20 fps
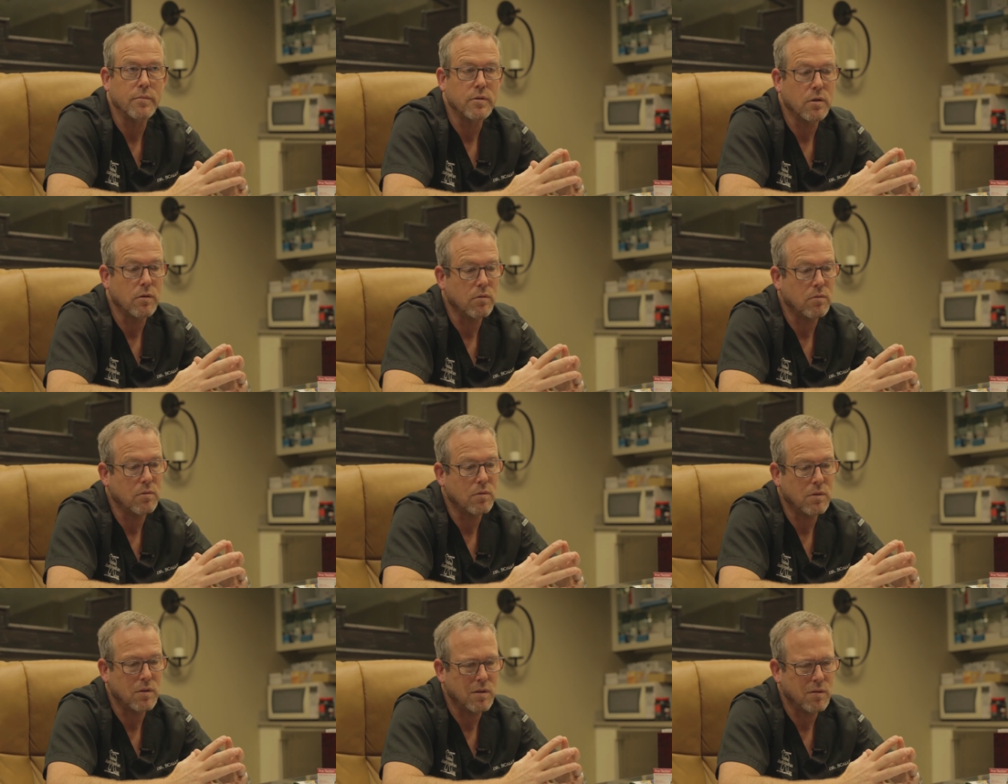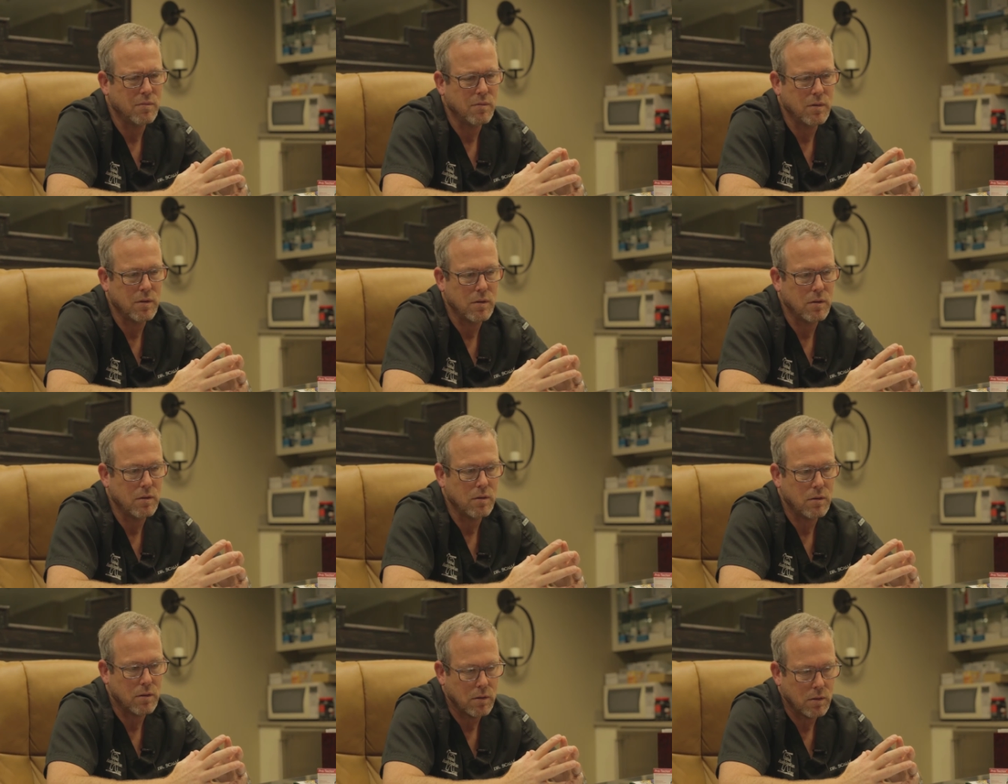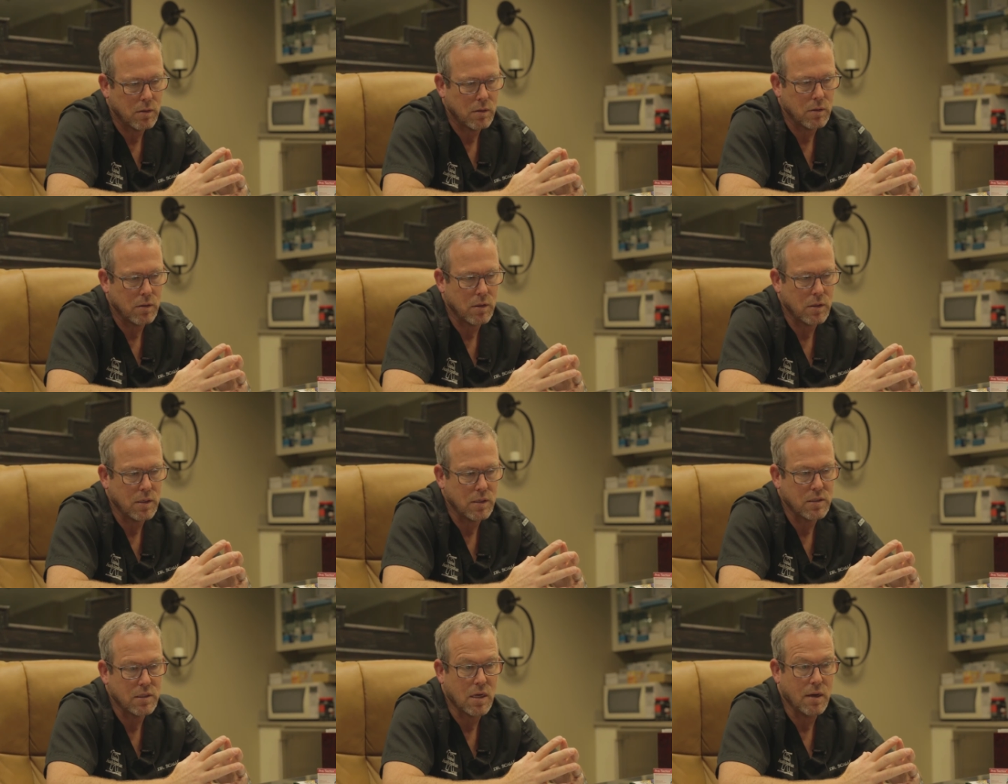so the
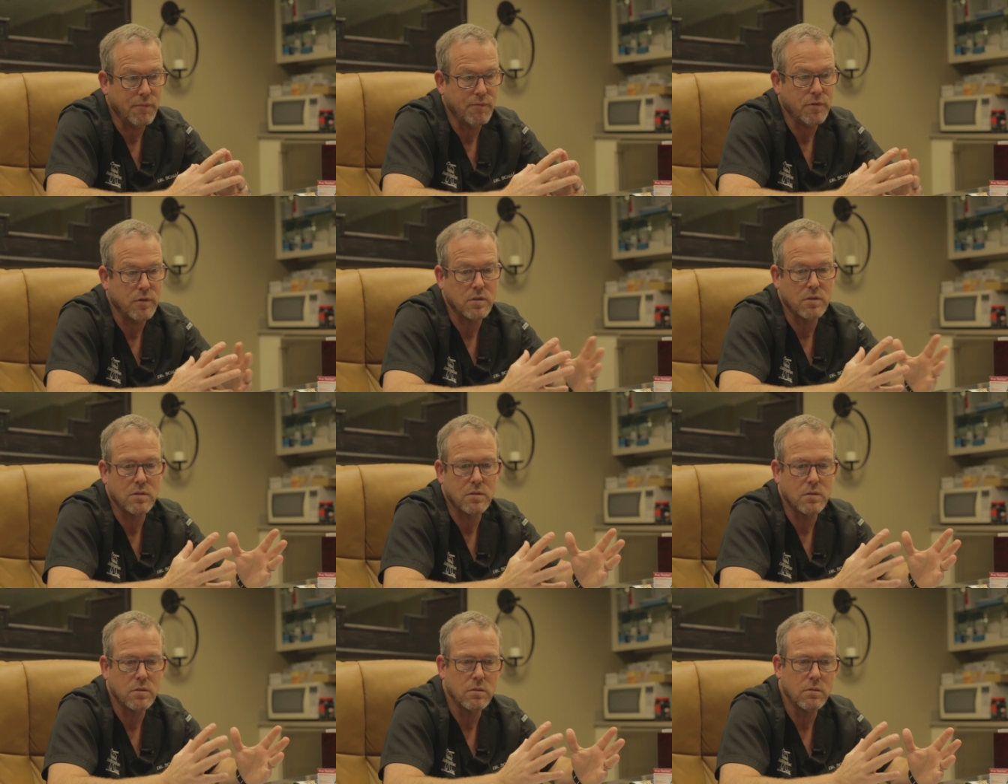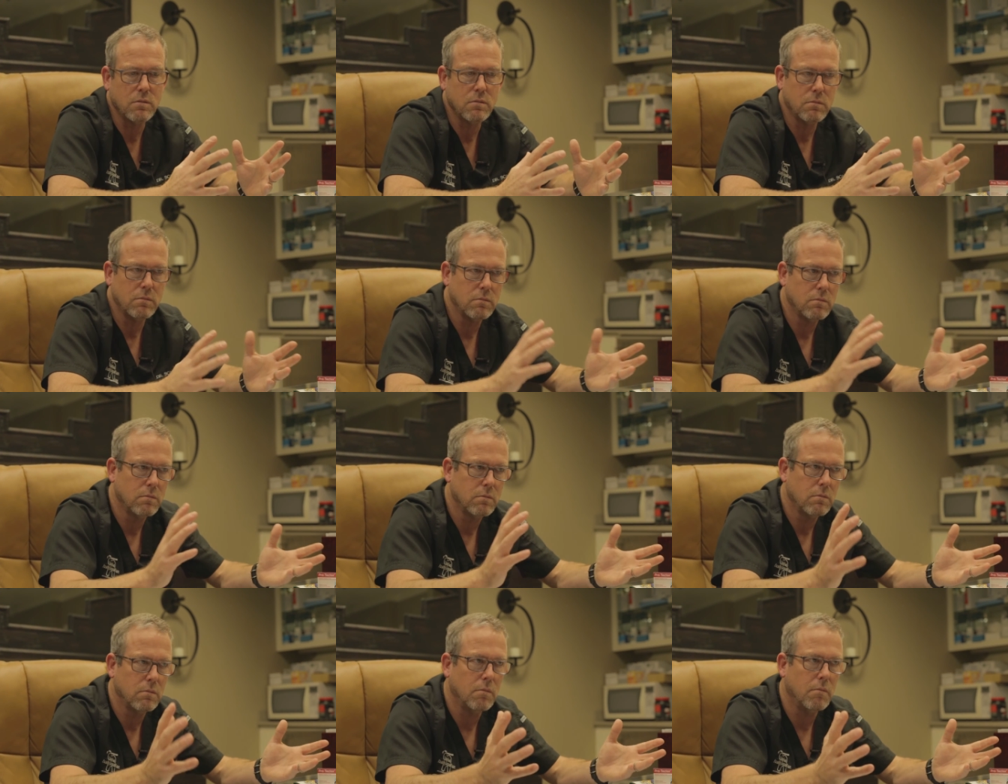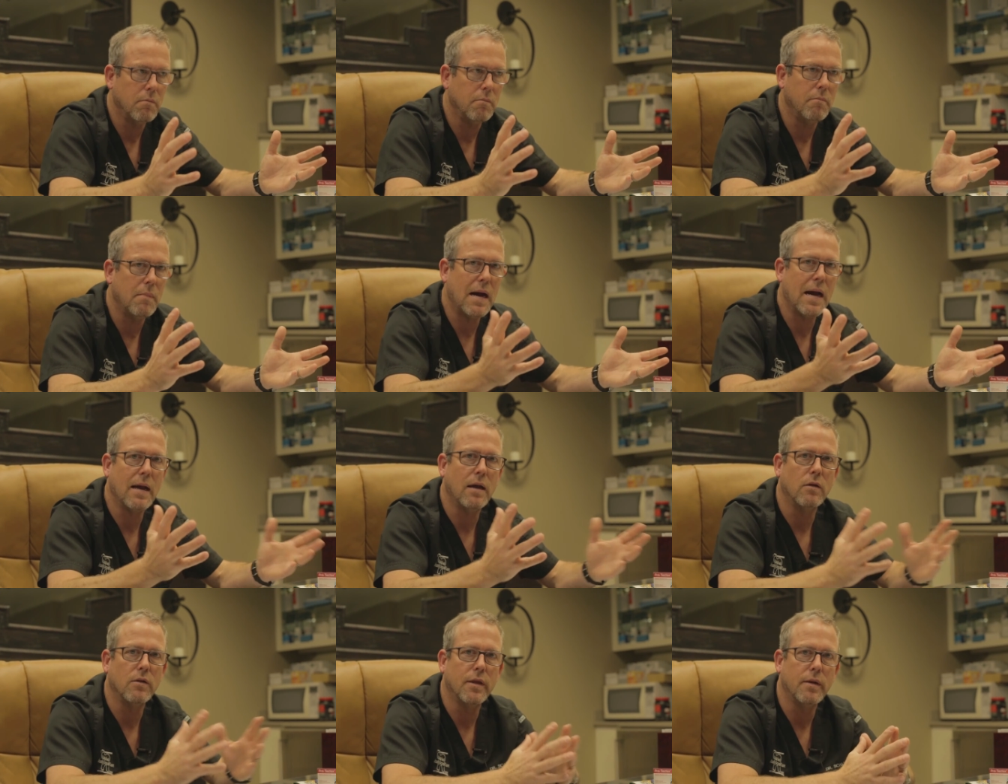discomfort's
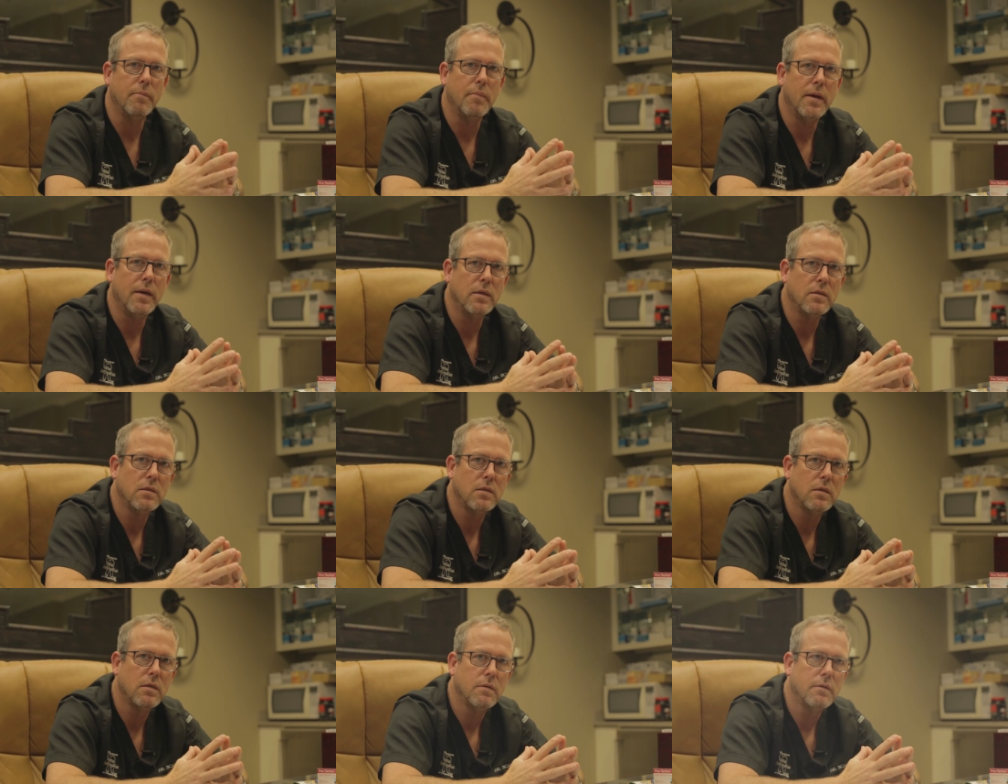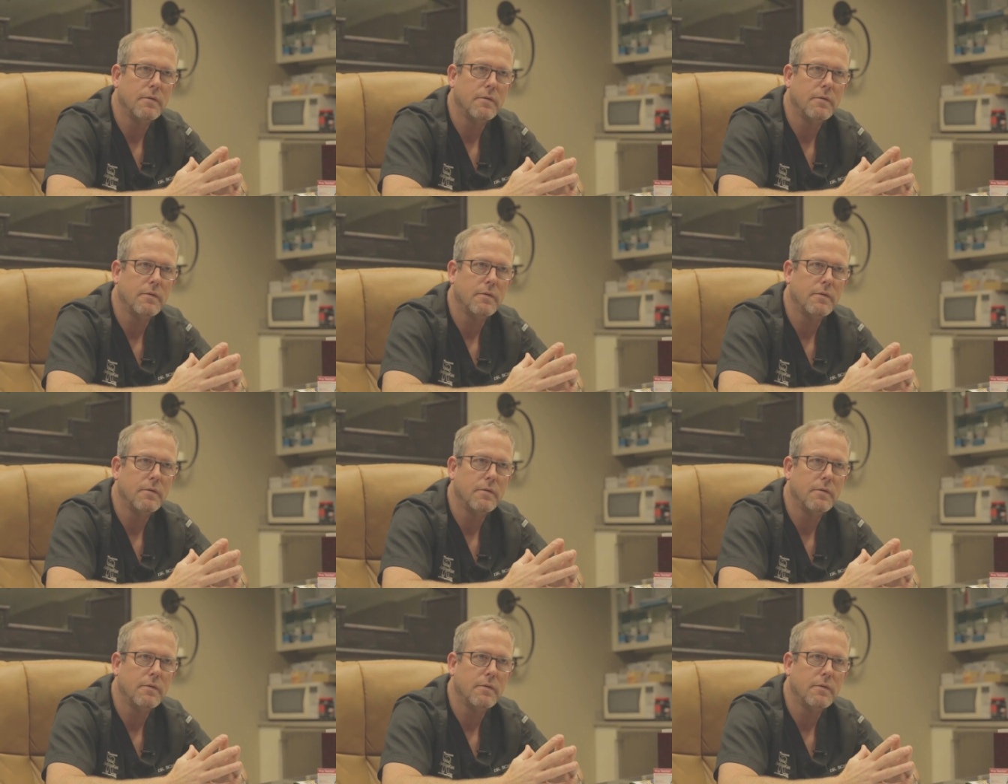mild at best.